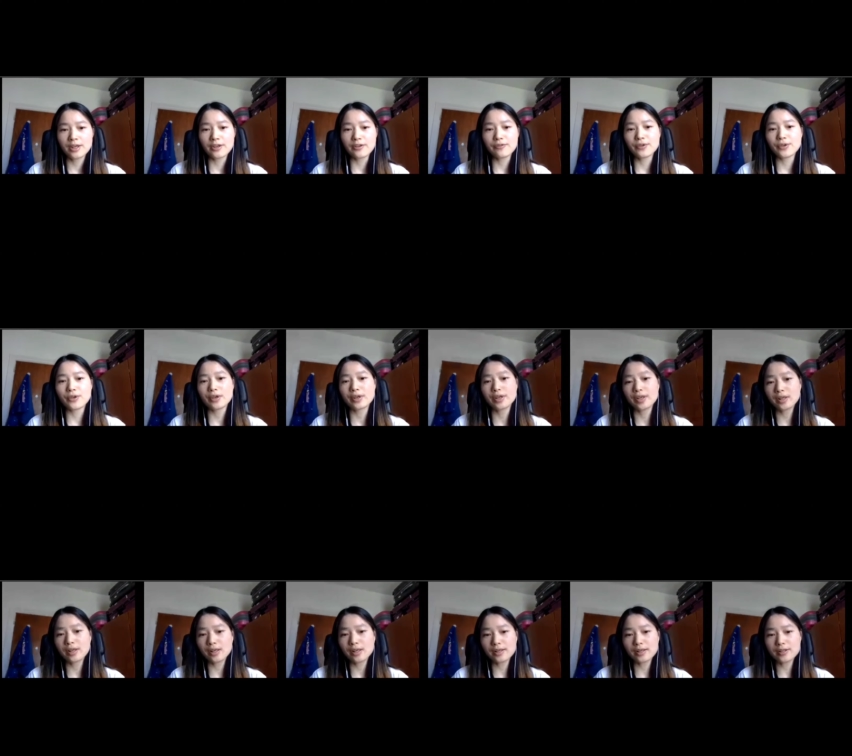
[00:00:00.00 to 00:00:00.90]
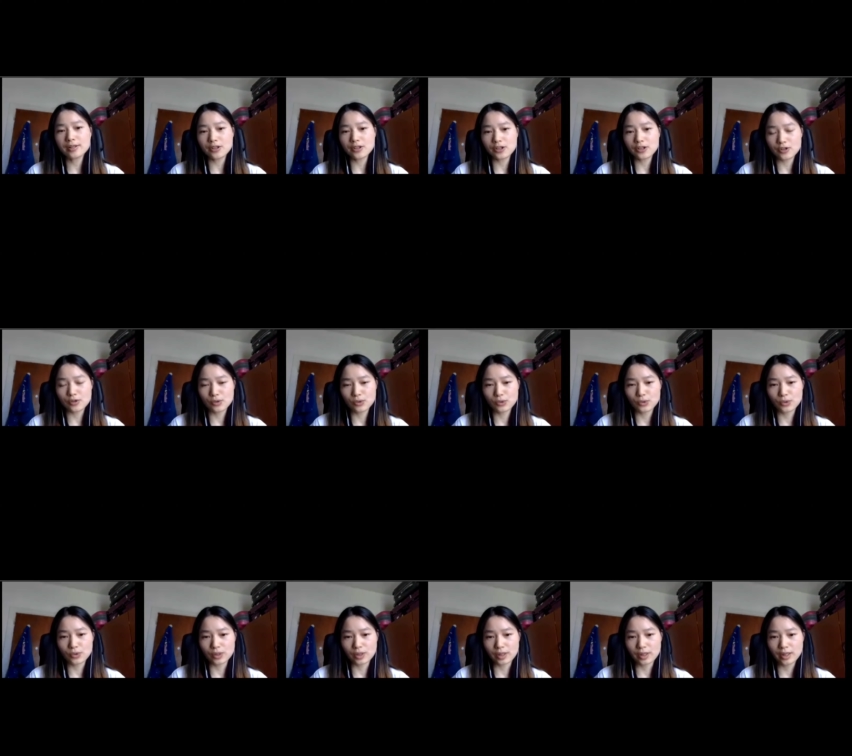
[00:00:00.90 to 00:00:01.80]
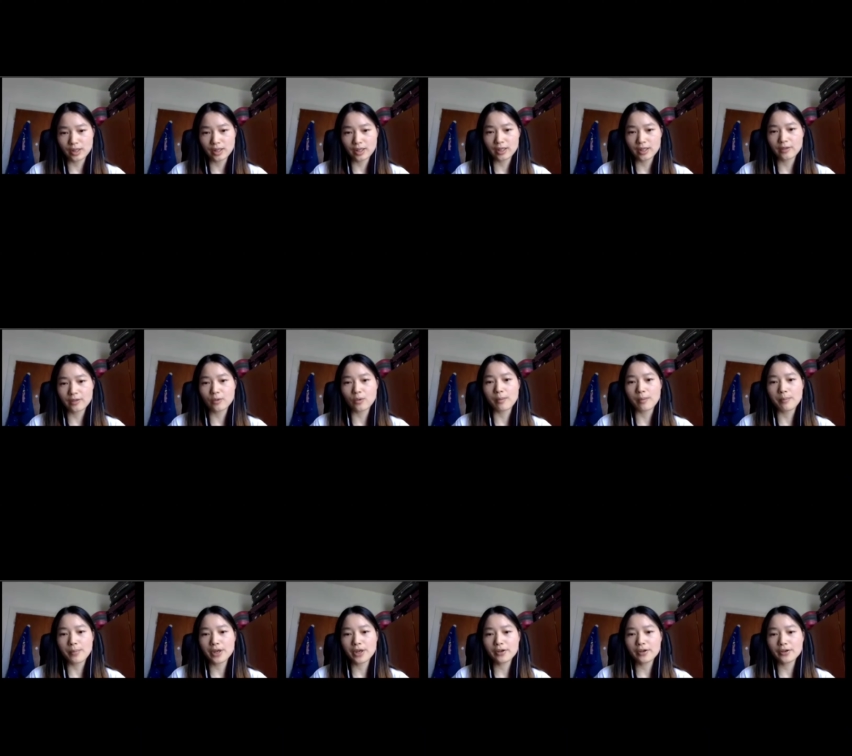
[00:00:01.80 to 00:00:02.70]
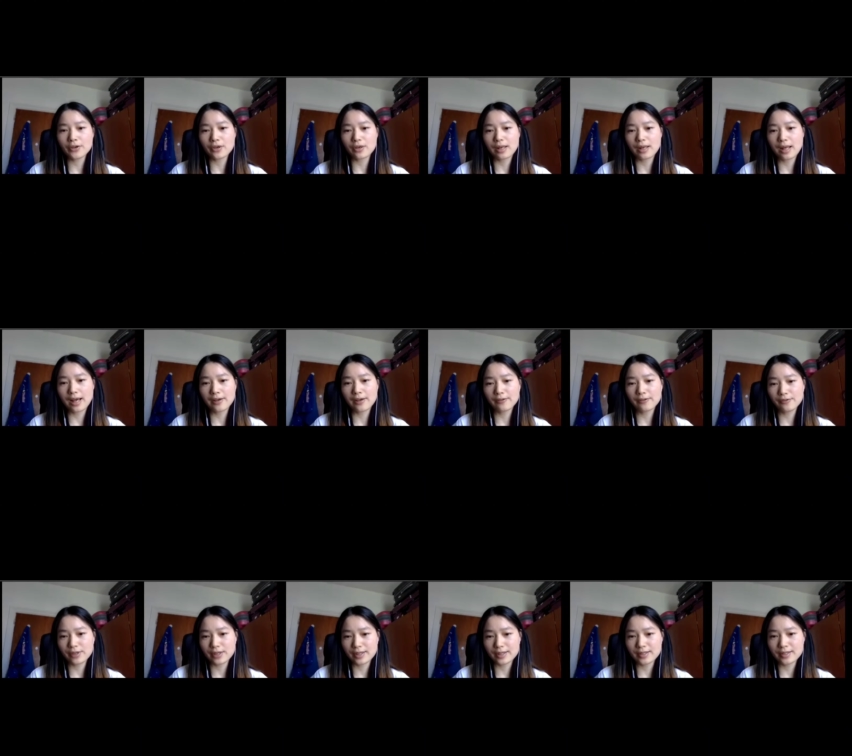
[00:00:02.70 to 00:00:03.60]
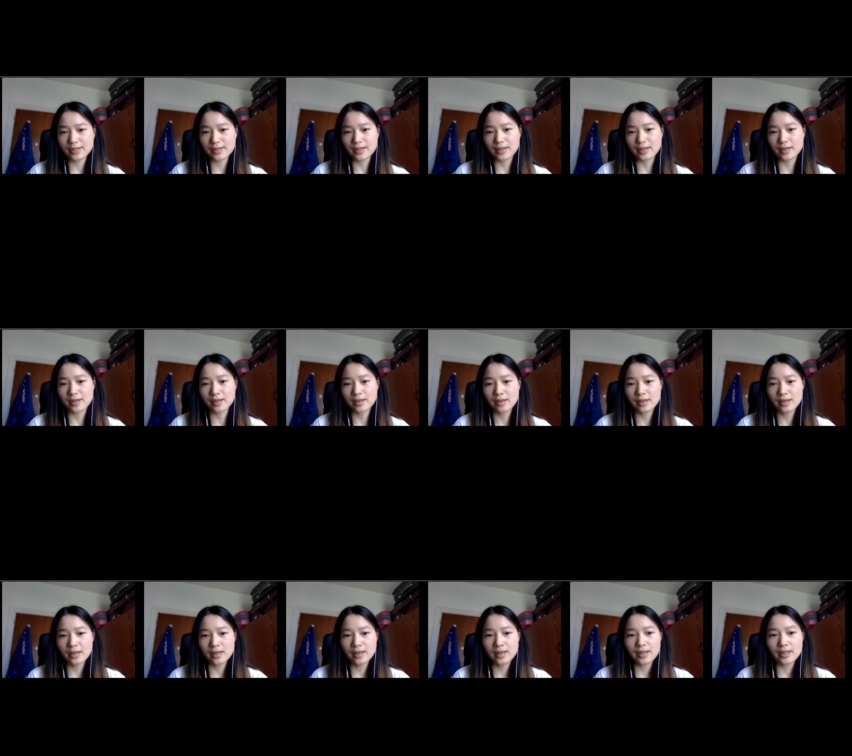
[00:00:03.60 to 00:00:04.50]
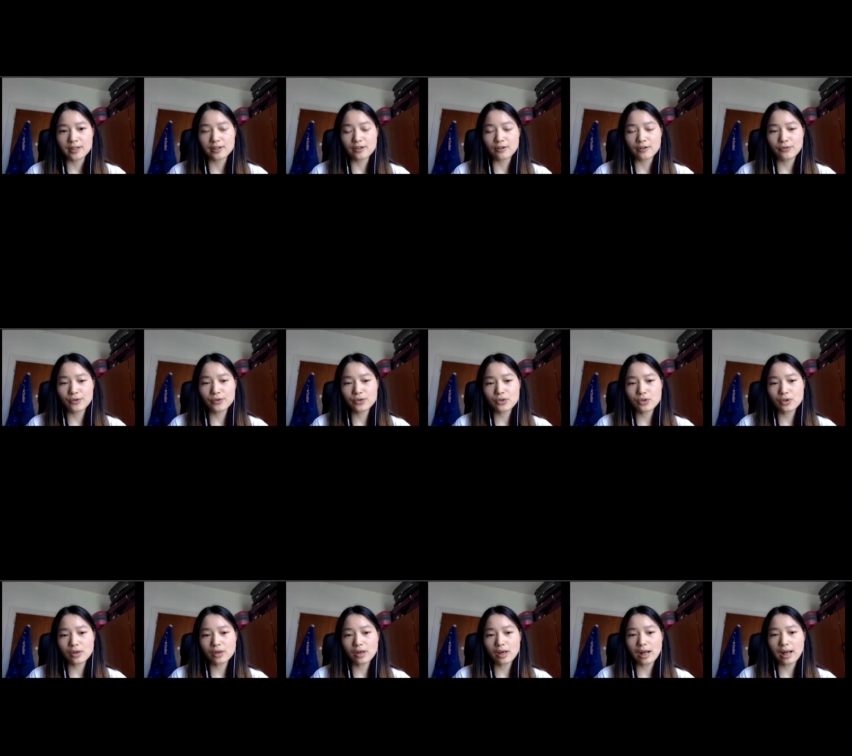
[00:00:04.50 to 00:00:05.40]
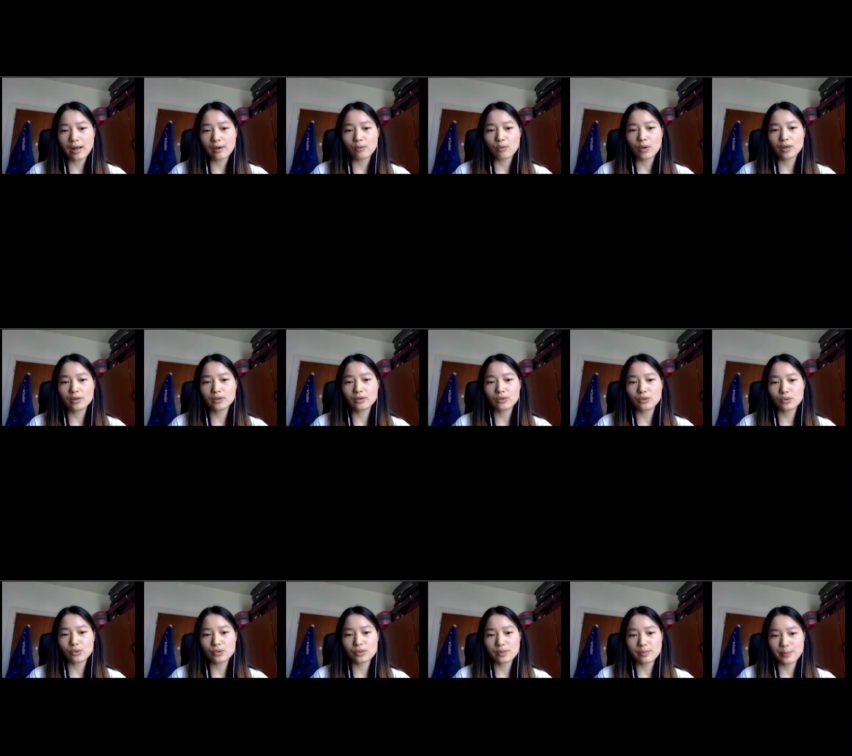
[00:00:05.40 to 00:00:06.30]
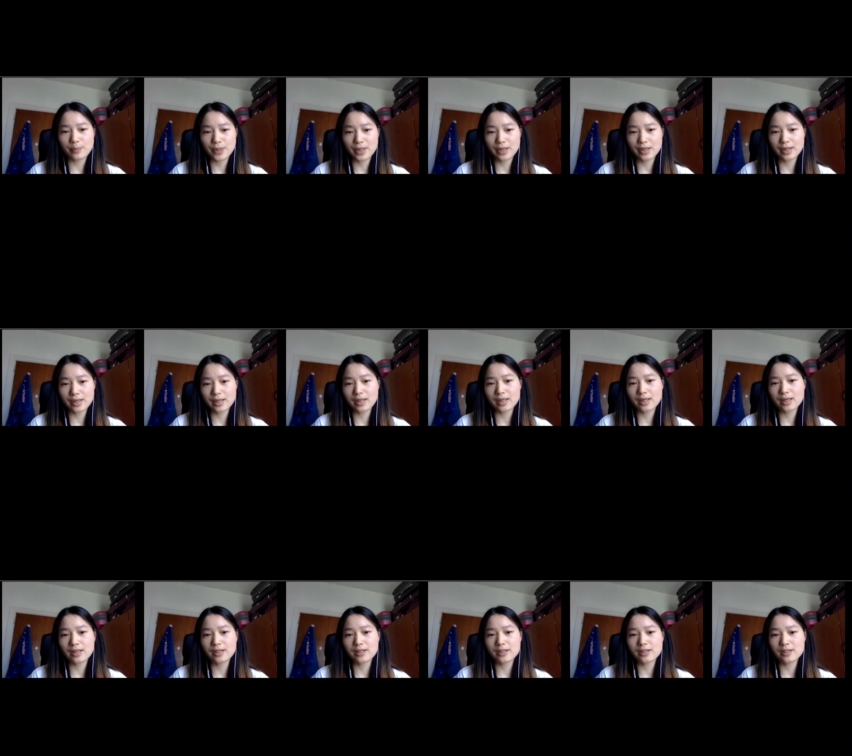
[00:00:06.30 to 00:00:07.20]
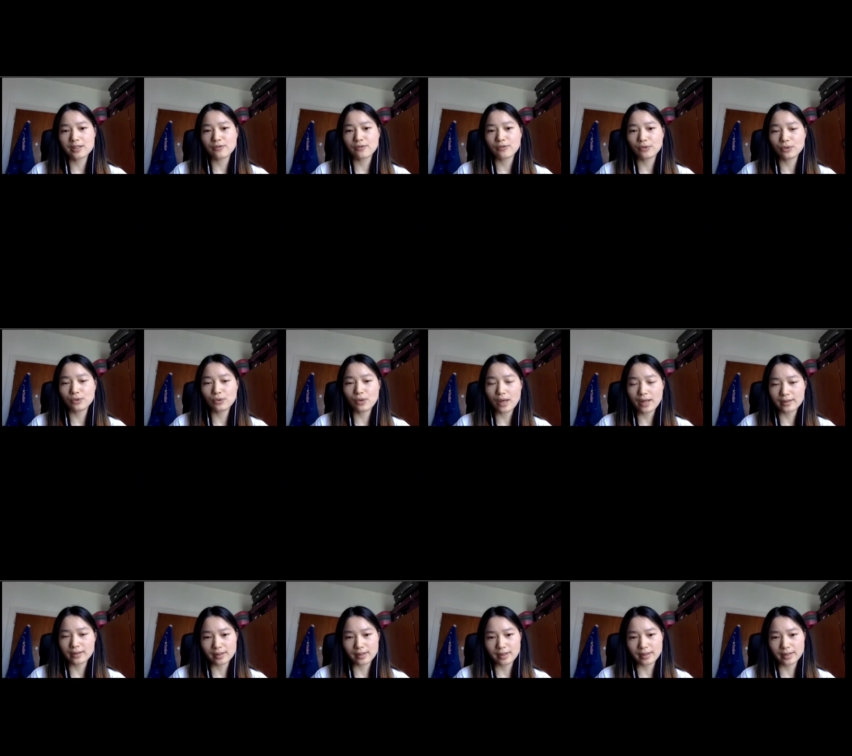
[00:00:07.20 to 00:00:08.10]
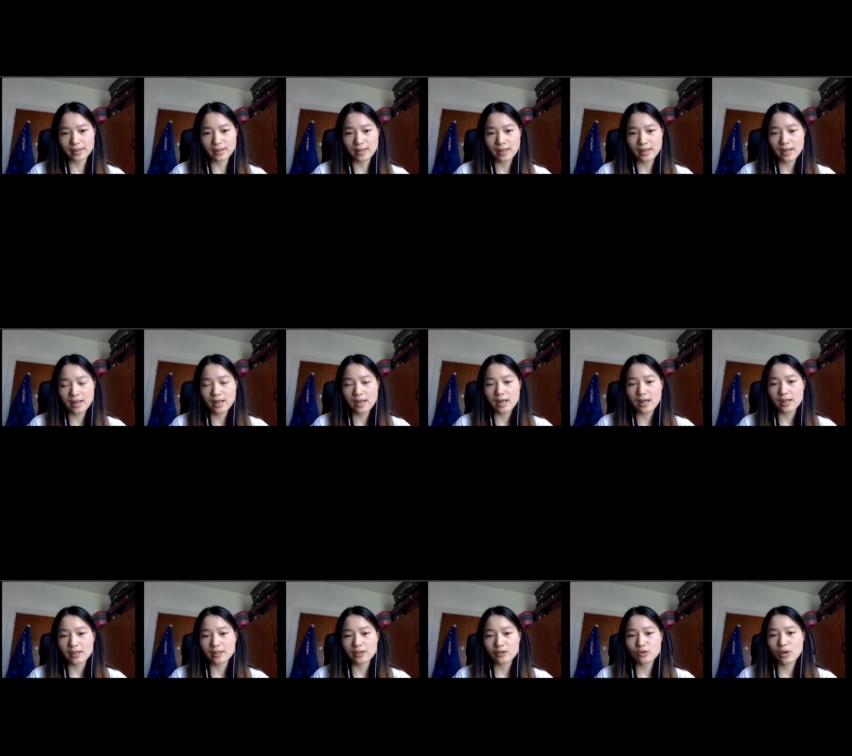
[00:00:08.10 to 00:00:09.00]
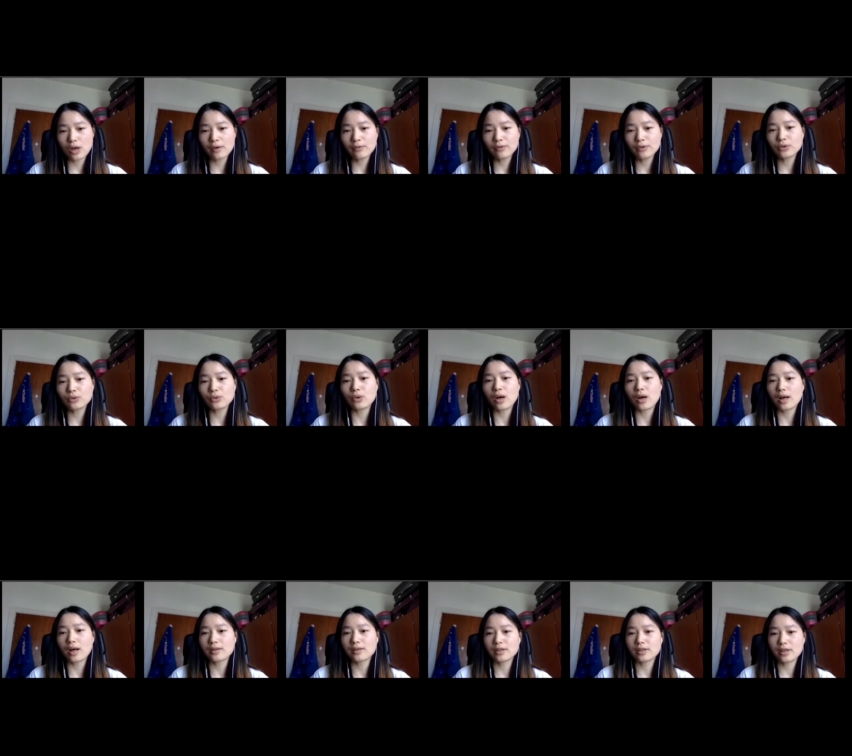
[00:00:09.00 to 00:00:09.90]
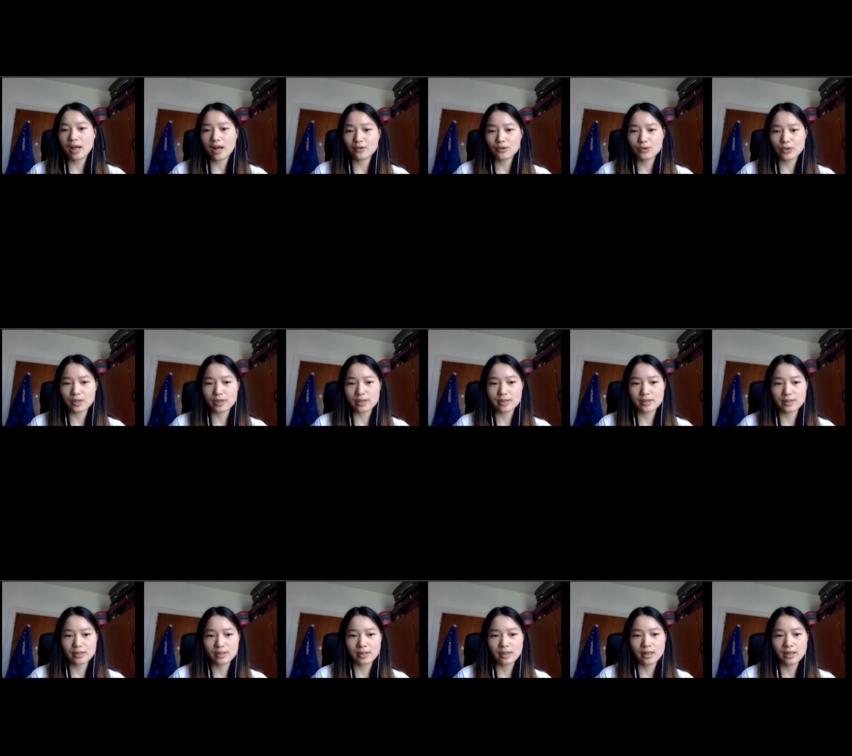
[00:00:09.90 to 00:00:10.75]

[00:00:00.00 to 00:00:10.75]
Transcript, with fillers: If your English is good, it will make your life easier. In the future, I want to speak English fluently and travel to other countries.